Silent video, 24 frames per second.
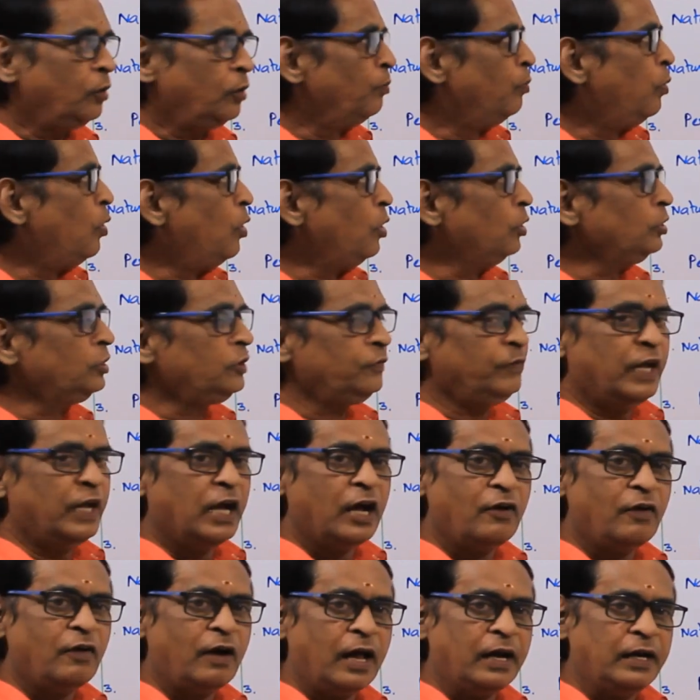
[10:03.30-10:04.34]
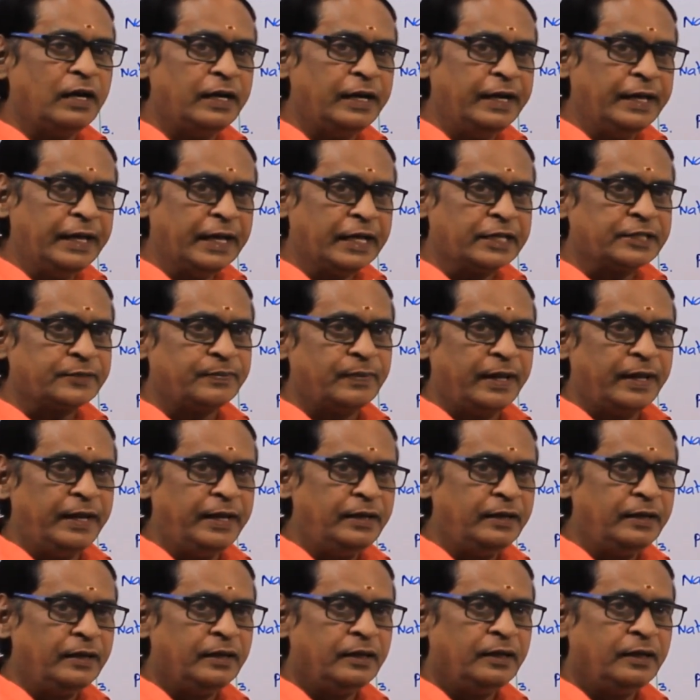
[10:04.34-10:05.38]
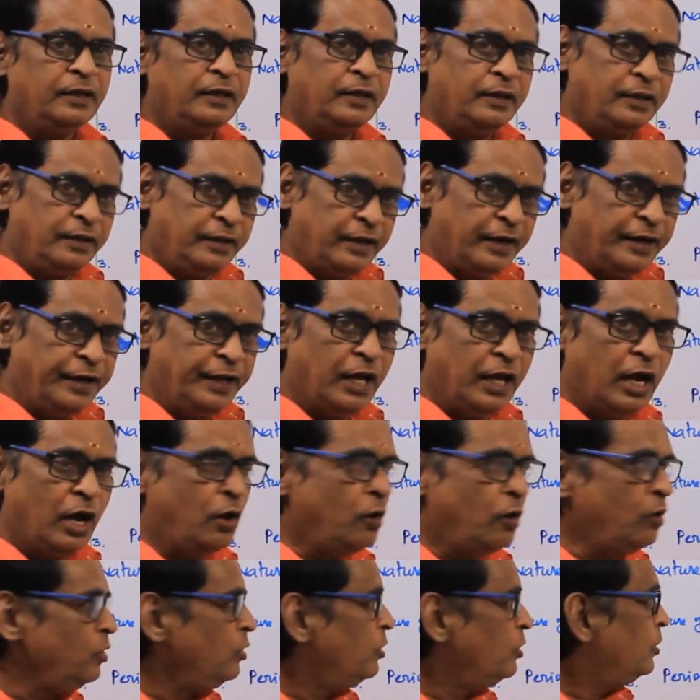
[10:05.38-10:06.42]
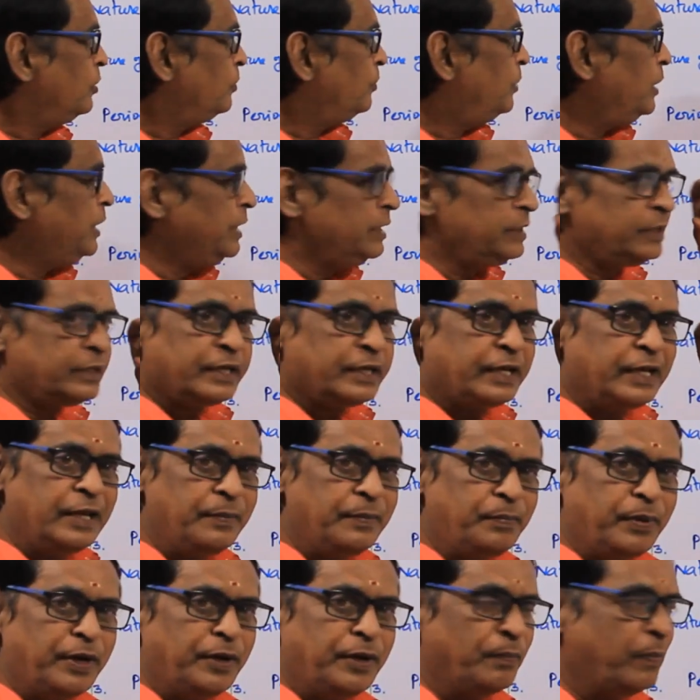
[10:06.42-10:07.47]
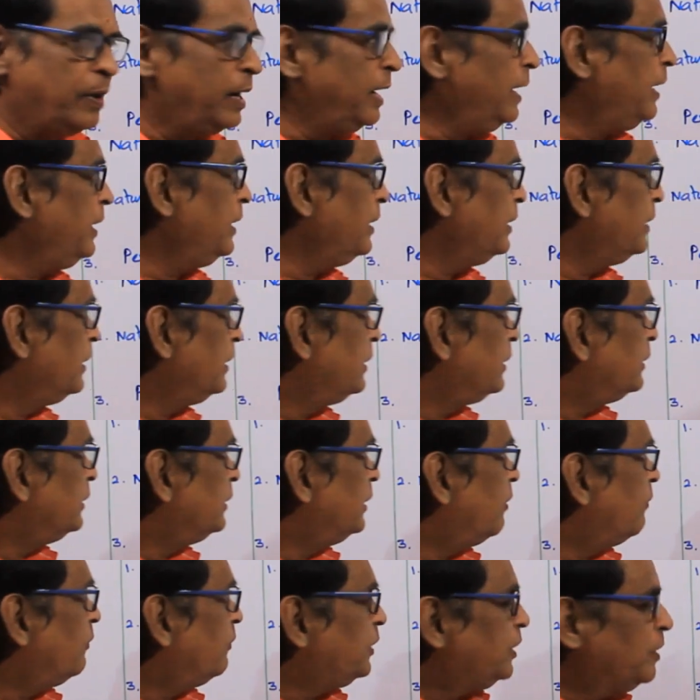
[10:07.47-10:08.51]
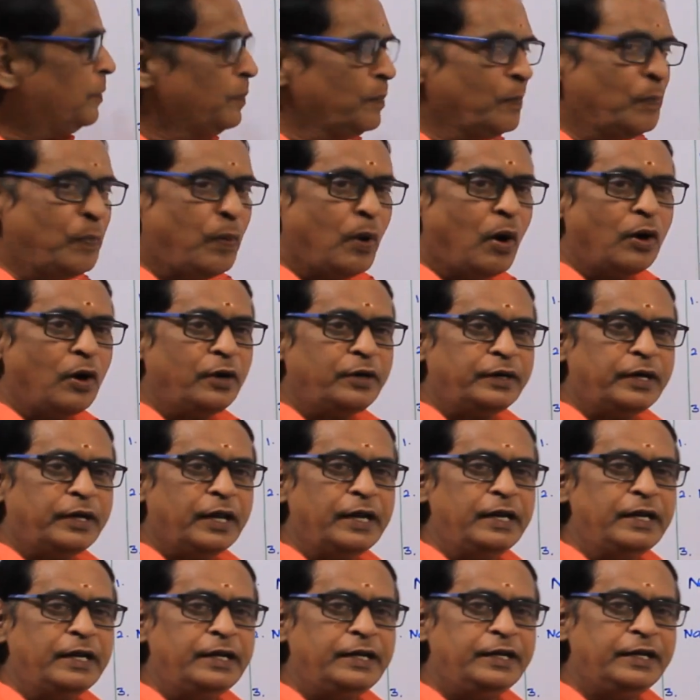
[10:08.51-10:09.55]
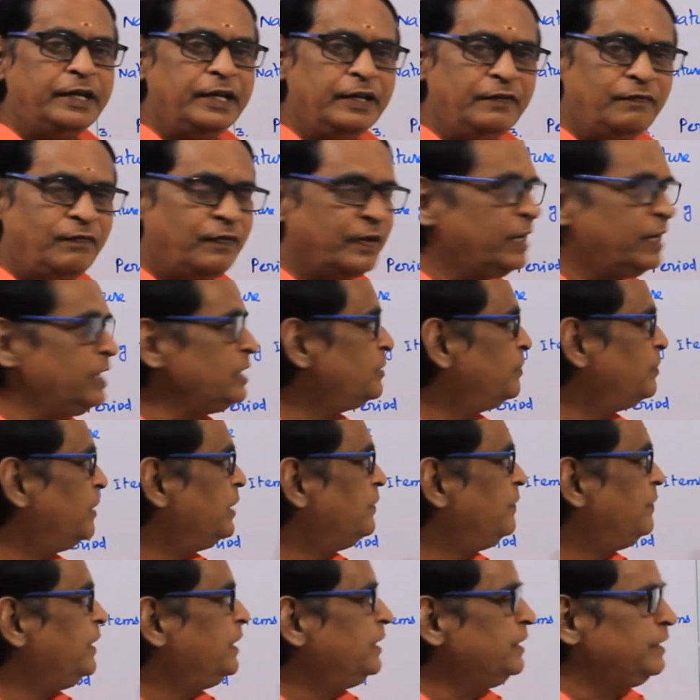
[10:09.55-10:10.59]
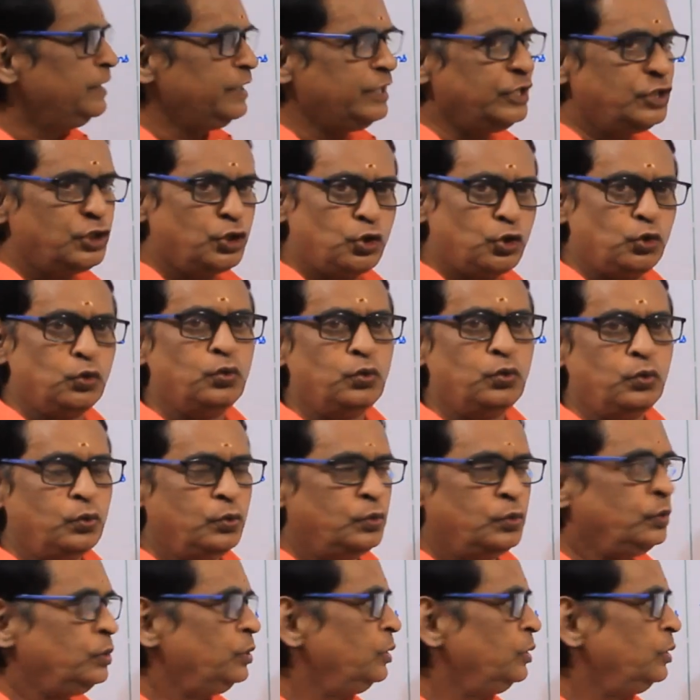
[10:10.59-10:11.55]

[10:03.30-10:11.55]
Both we have already explained. Anyhow, please keep in mind the important difference between these two.